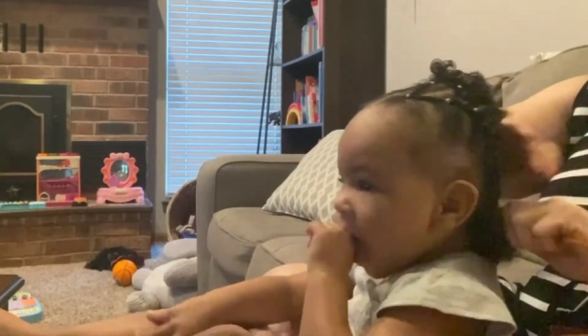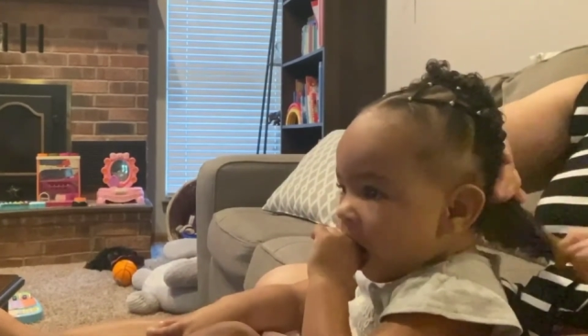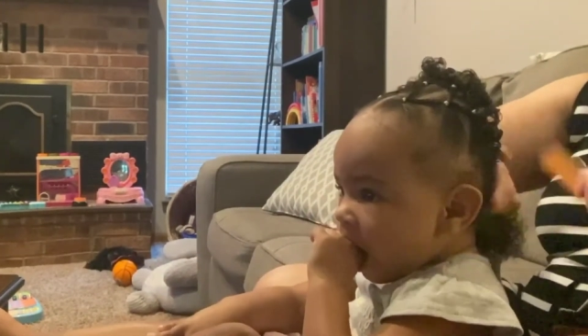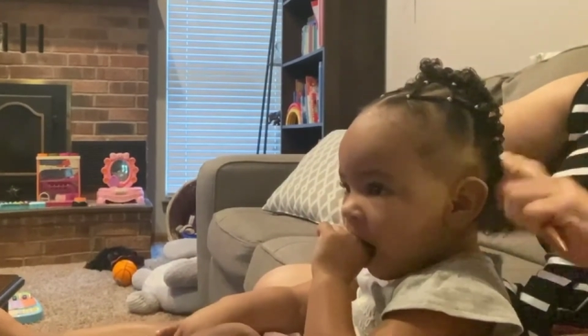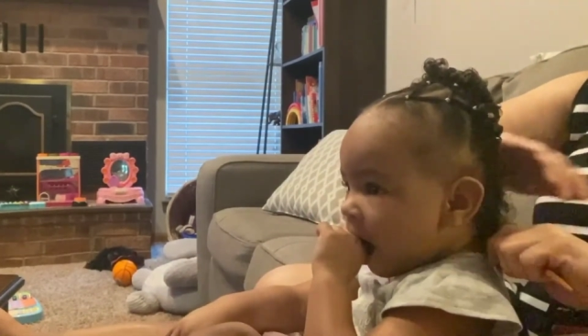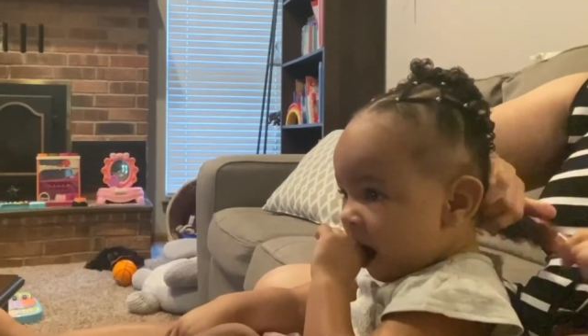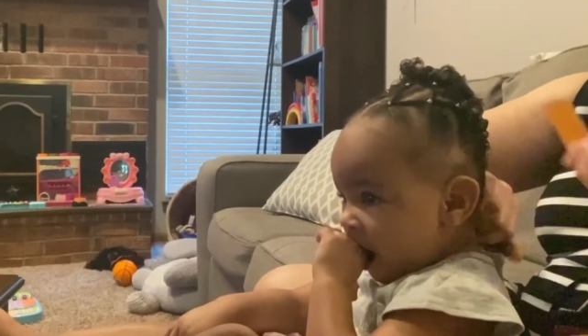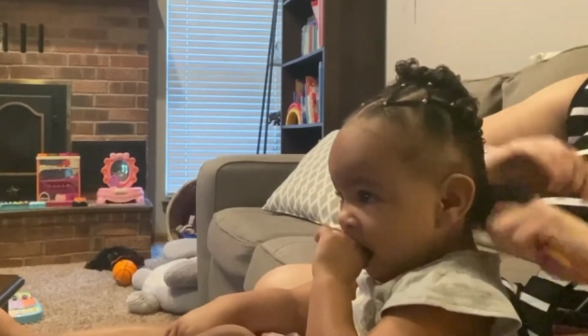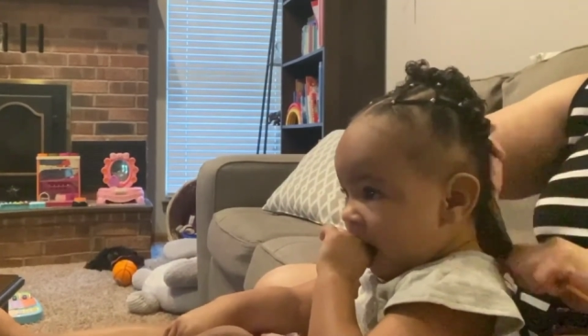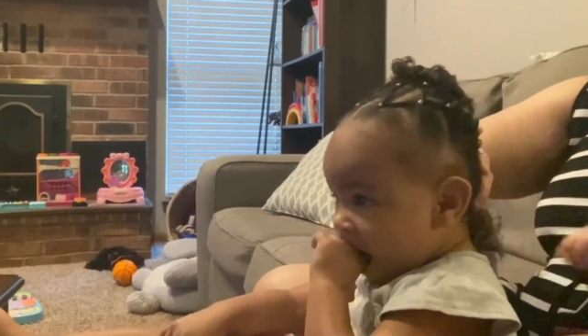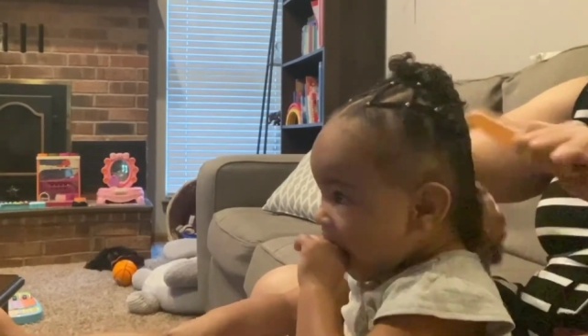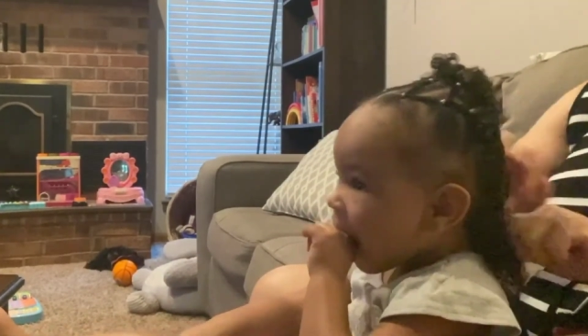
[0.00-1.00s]
So I'm
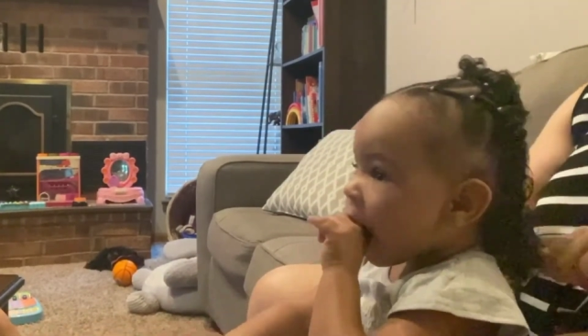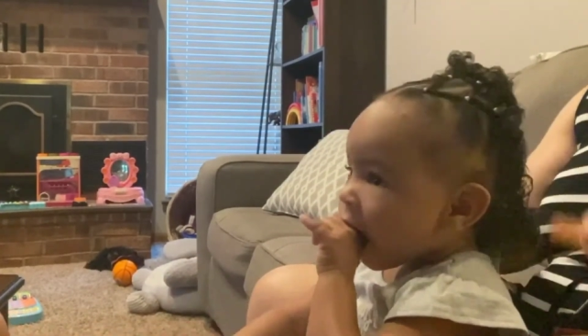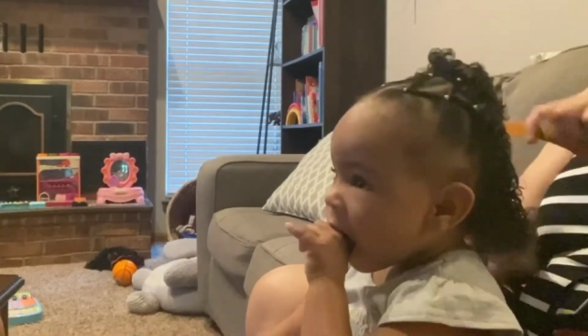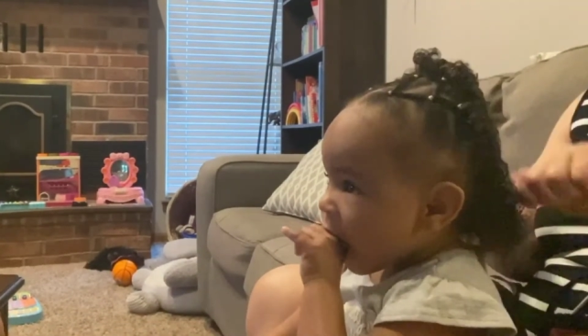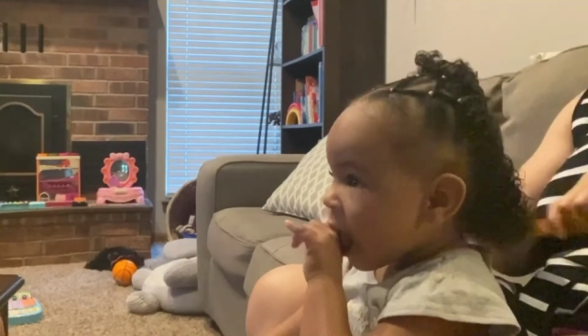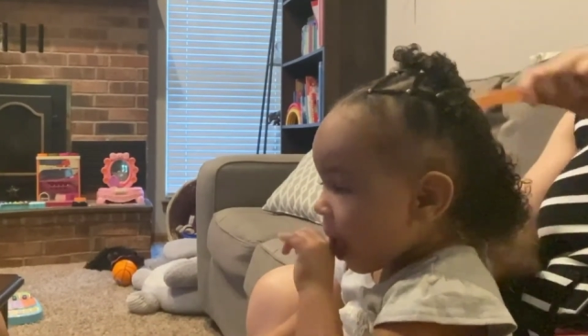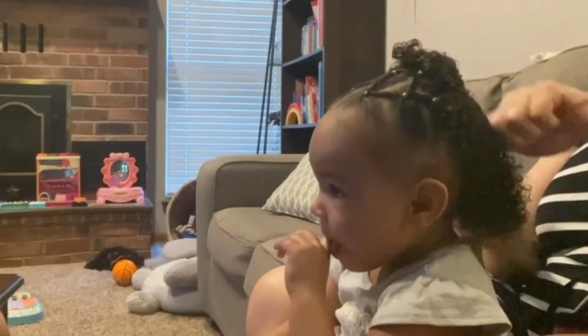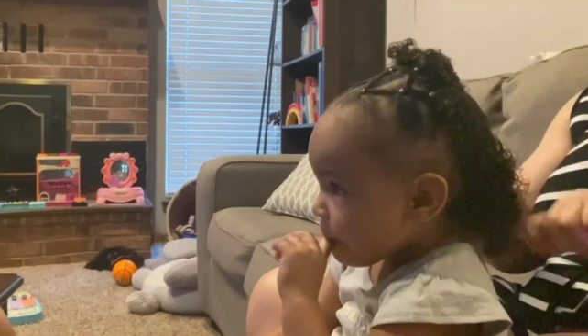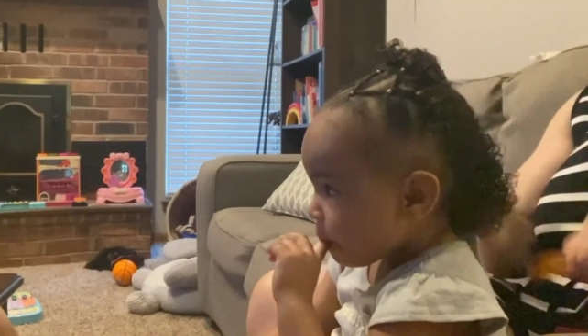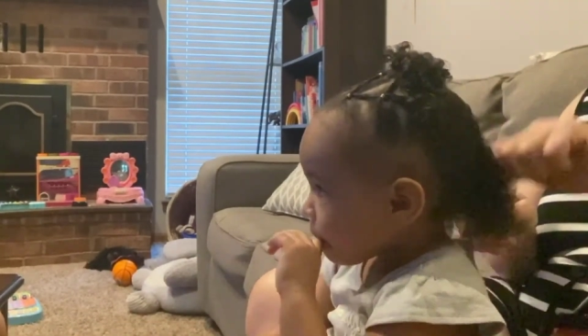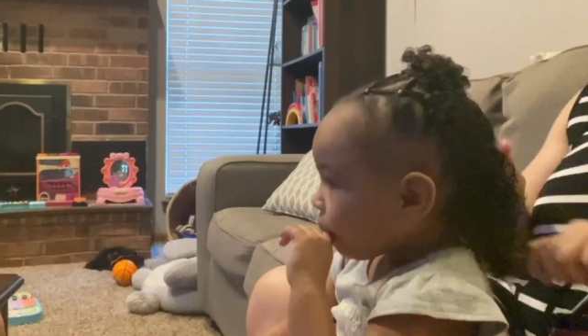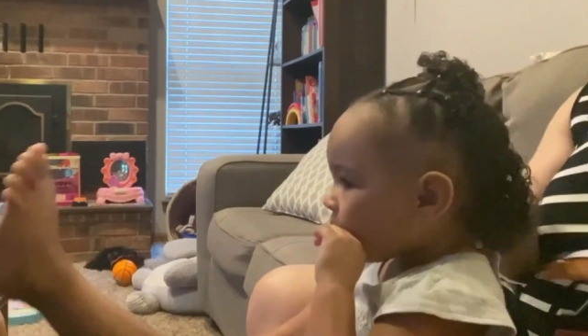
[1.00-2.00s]
spraying it again to get it
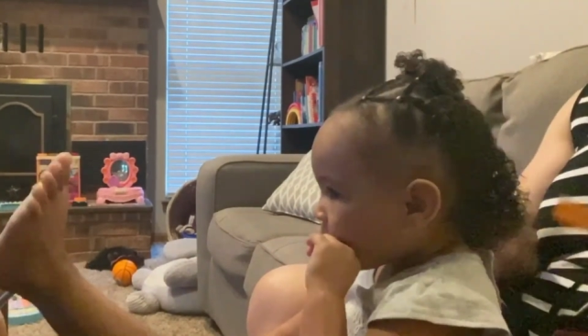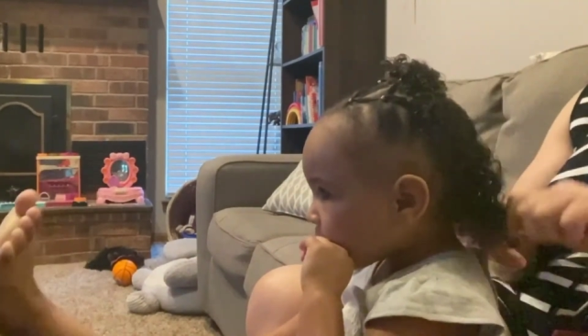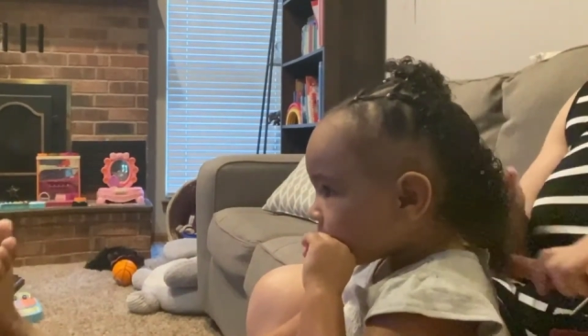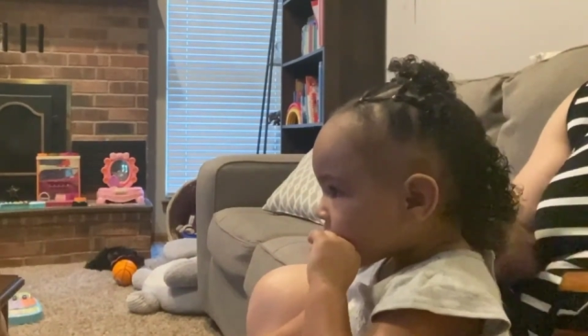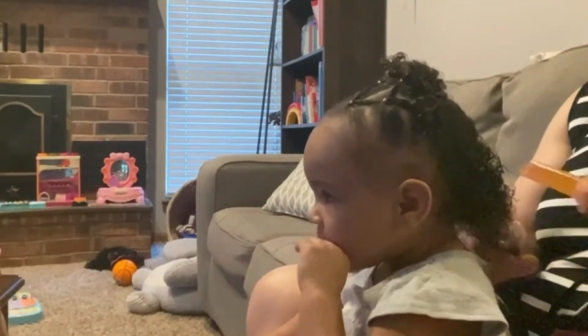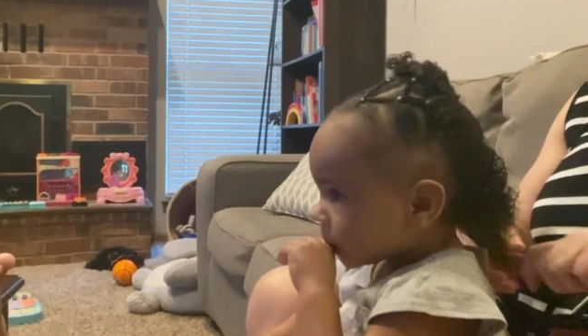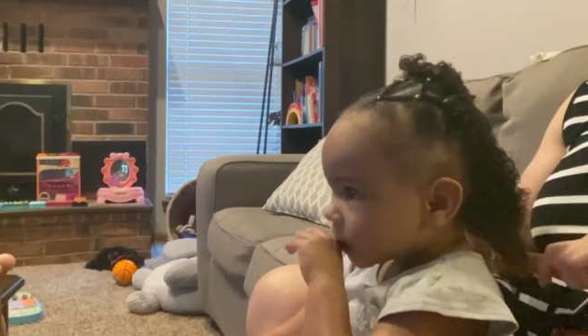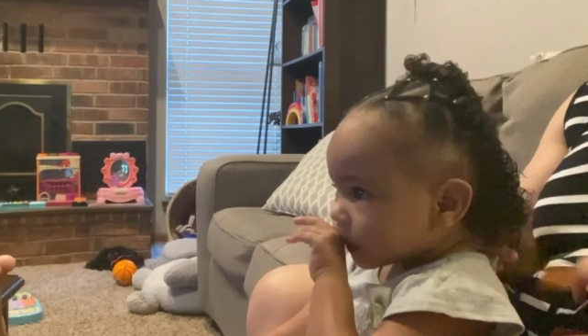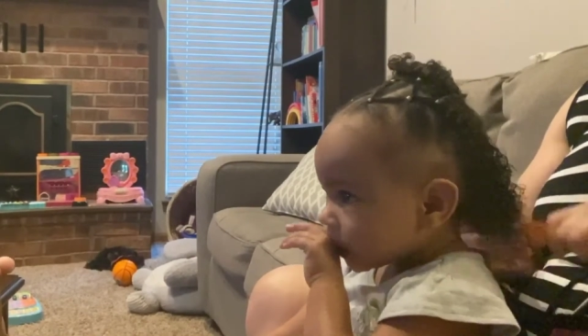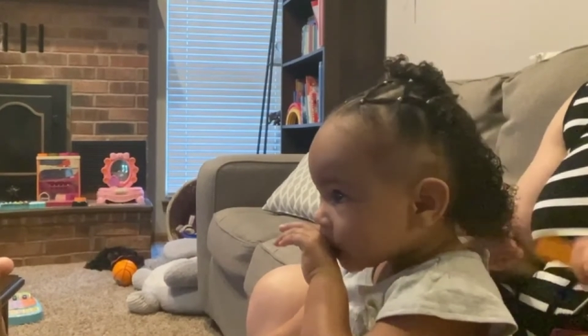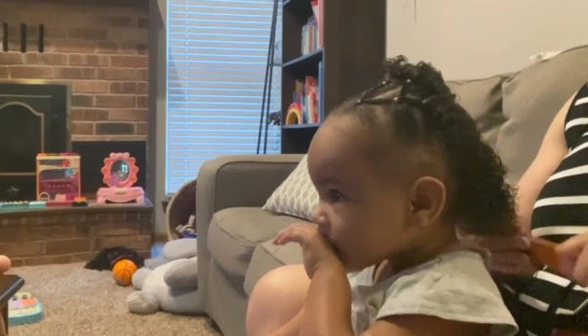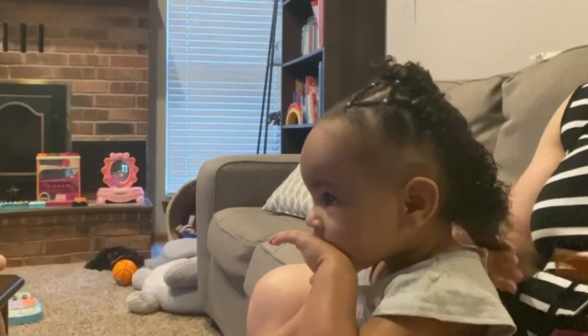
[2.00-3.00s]
wet
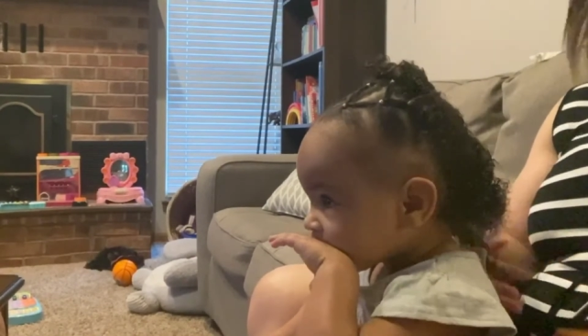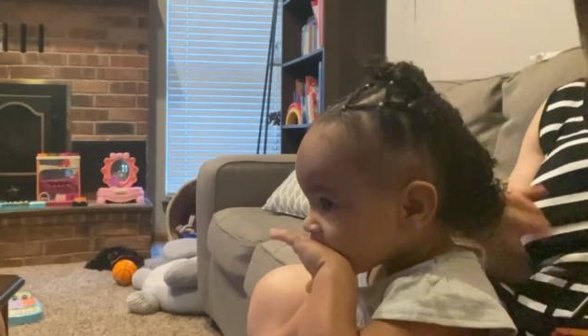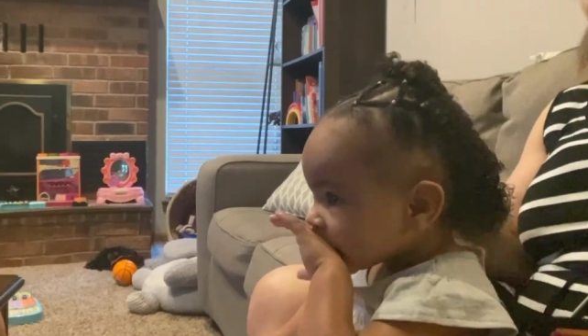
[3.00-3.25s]
again.